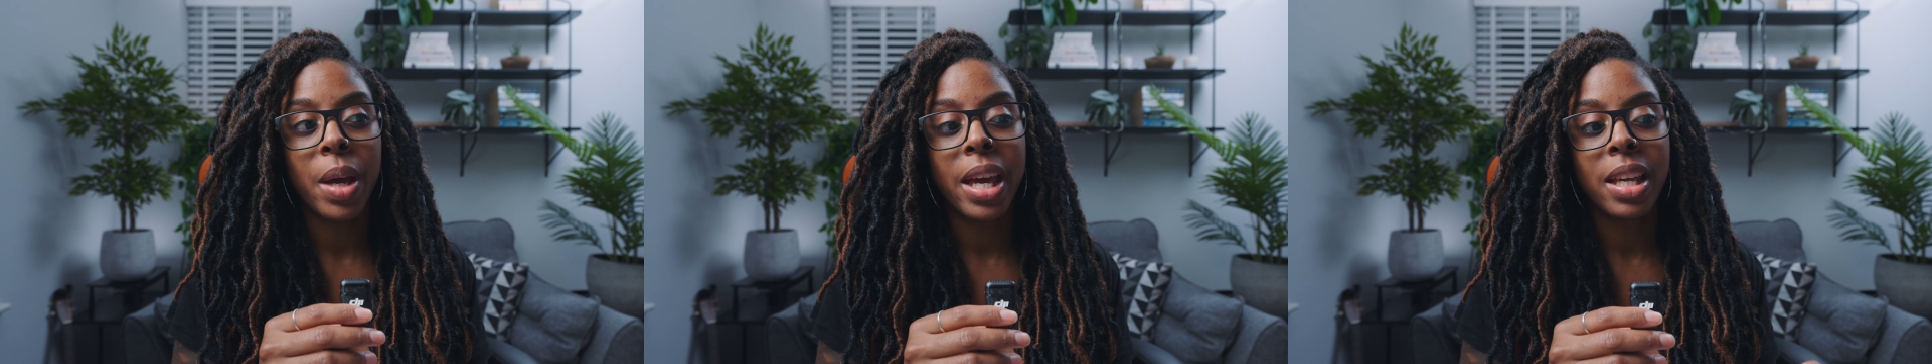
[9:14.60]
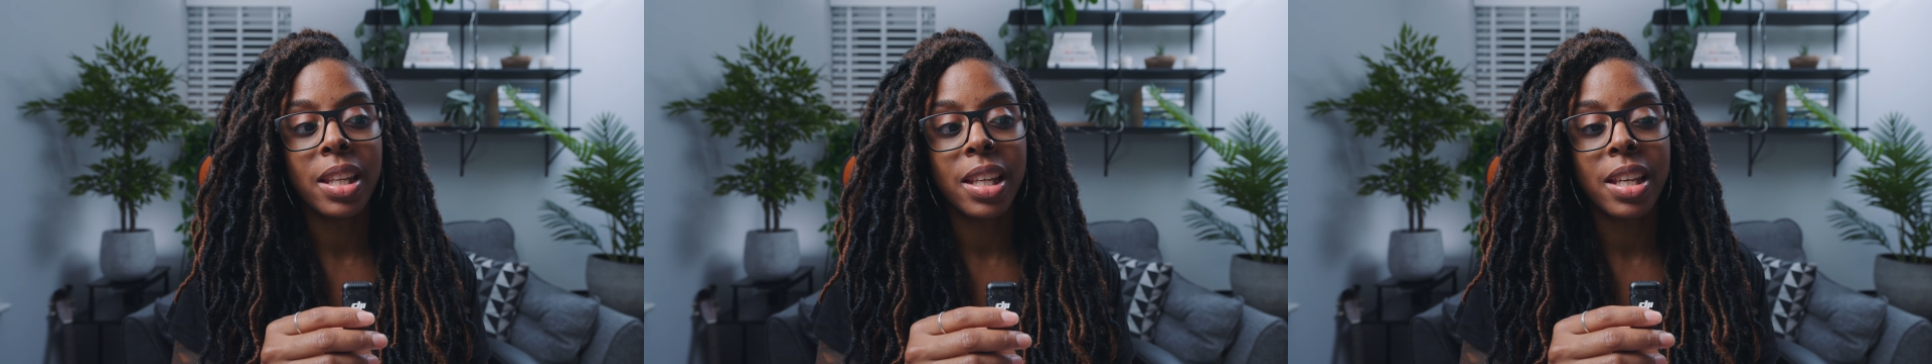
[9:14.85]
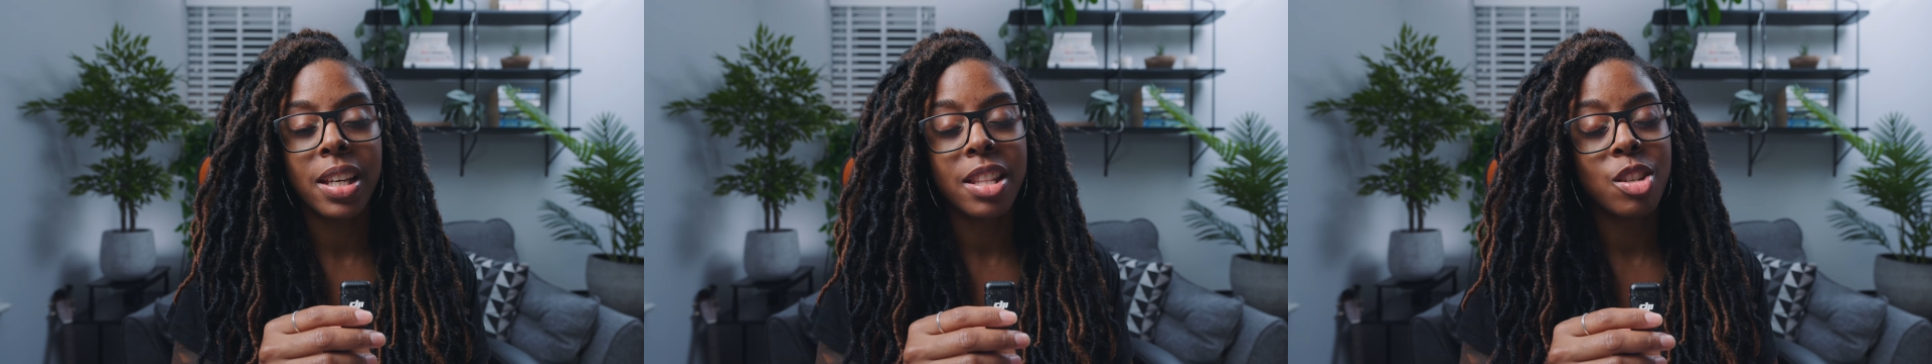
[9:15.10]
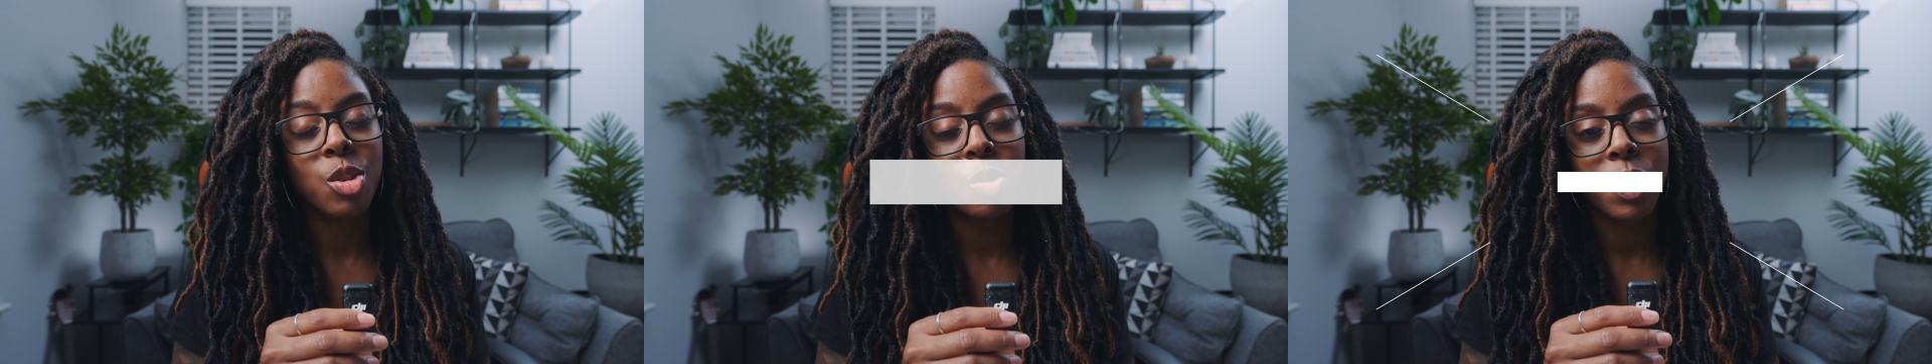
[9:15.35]
a link in
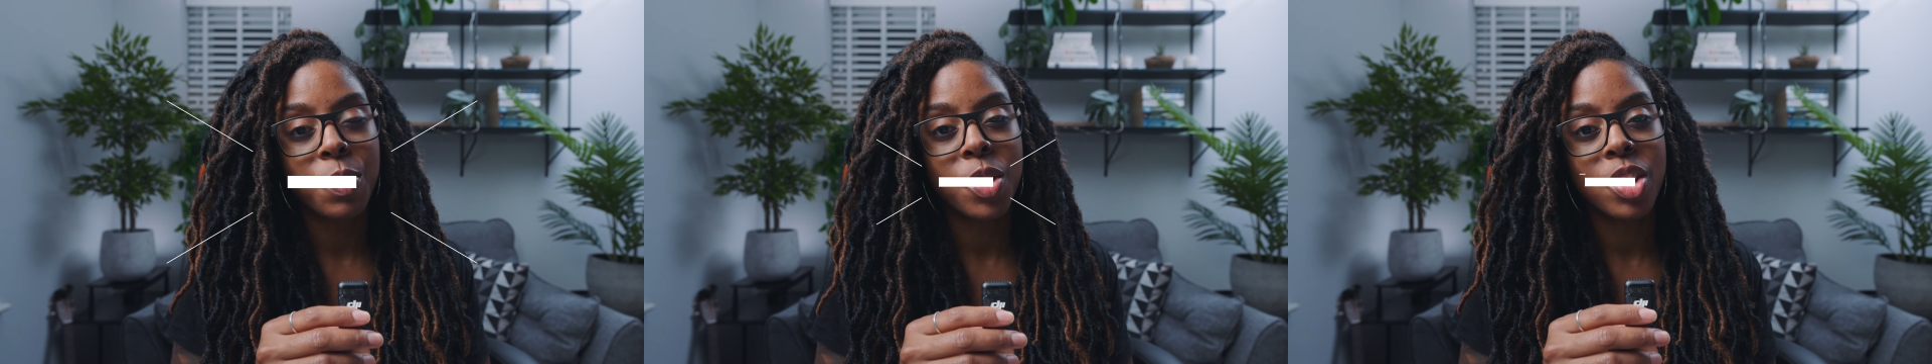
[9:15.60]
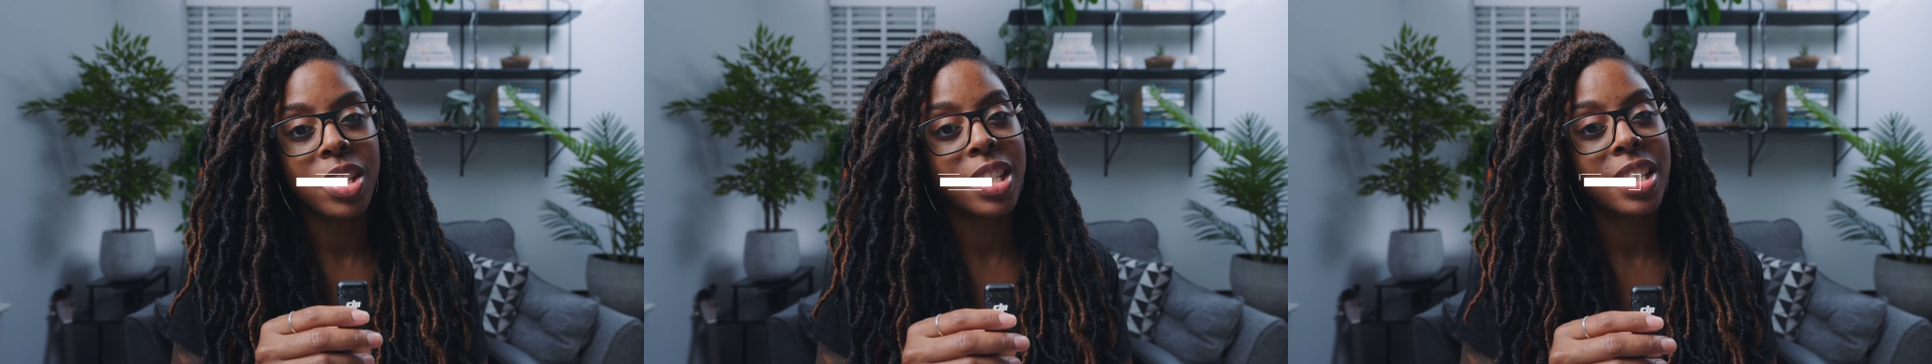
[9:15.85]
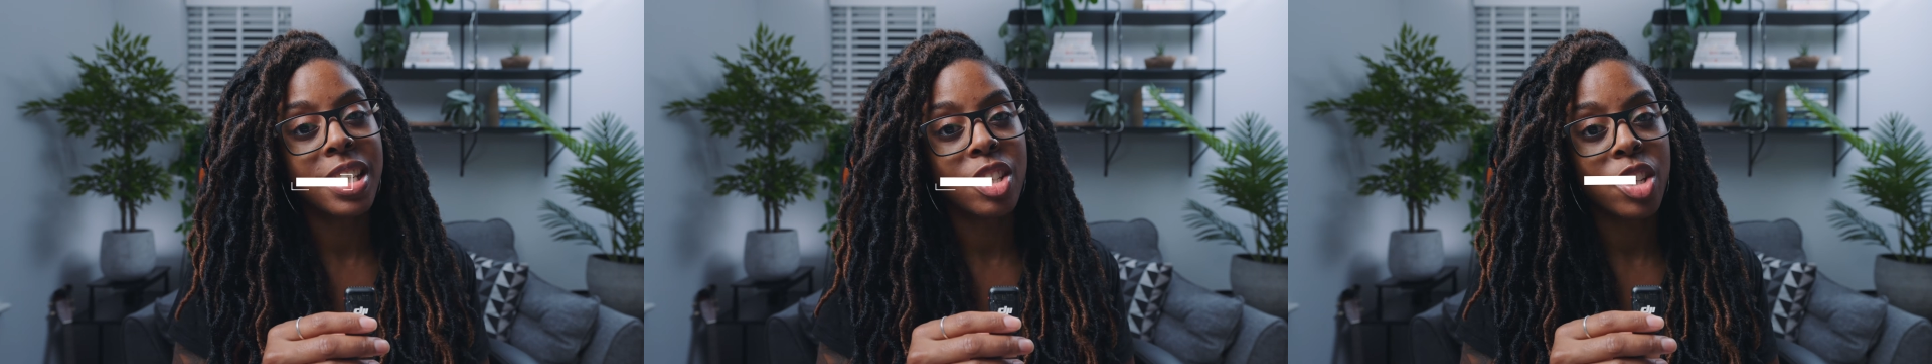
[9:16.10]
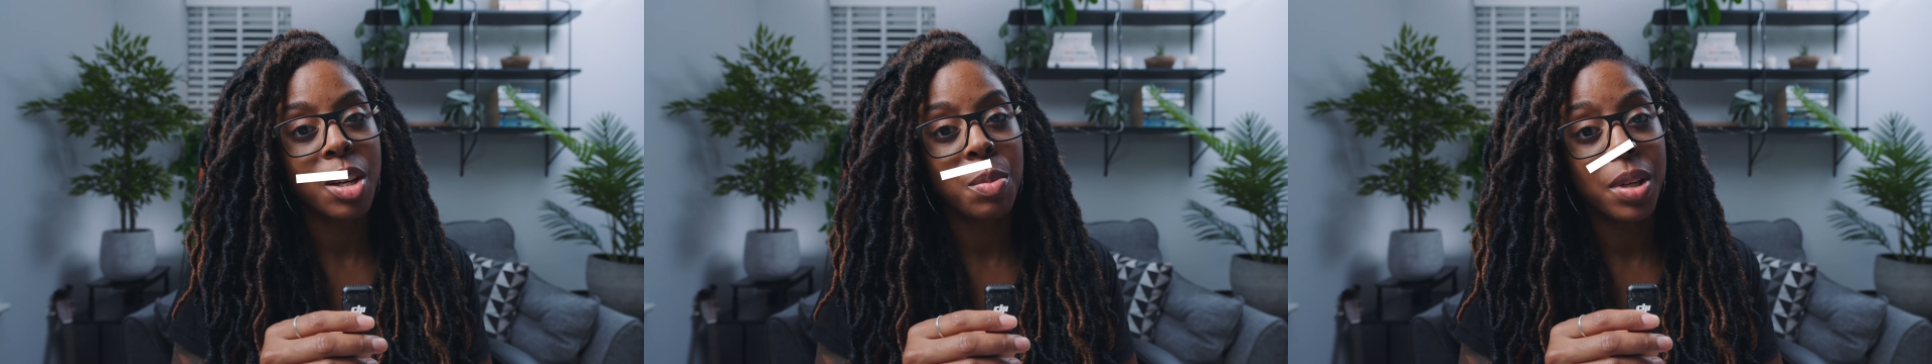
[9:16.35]
the description to the
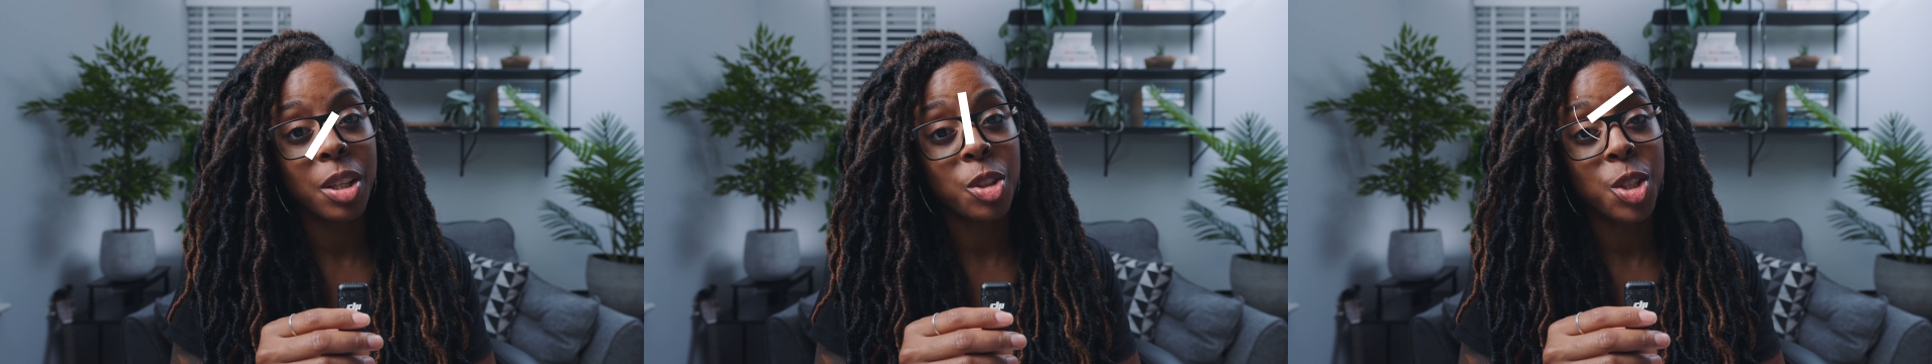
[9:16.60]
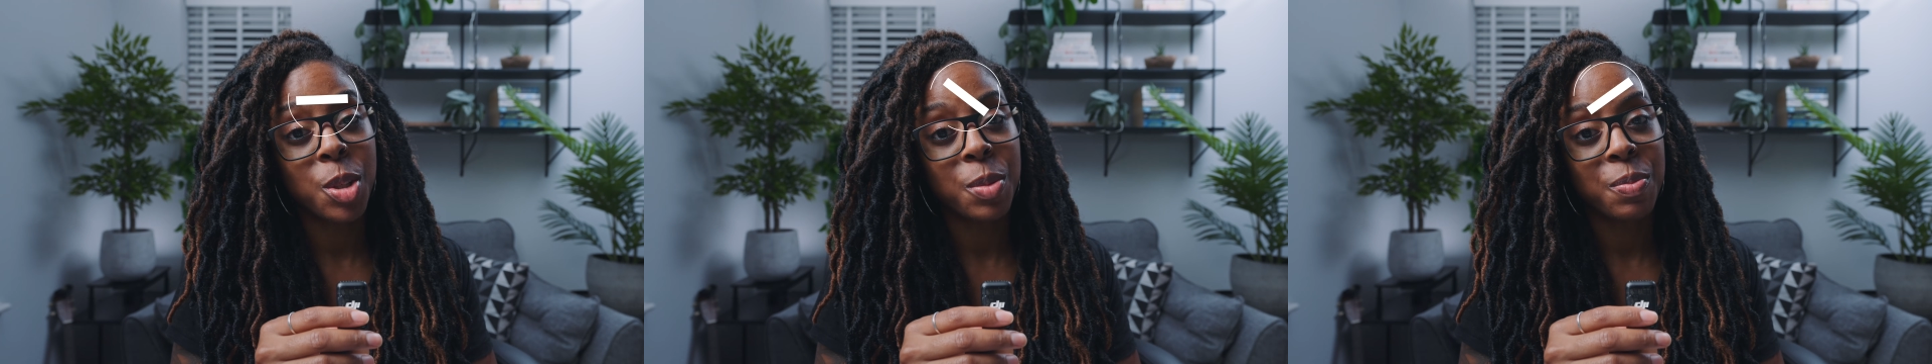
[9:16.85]
DJI Mic 2.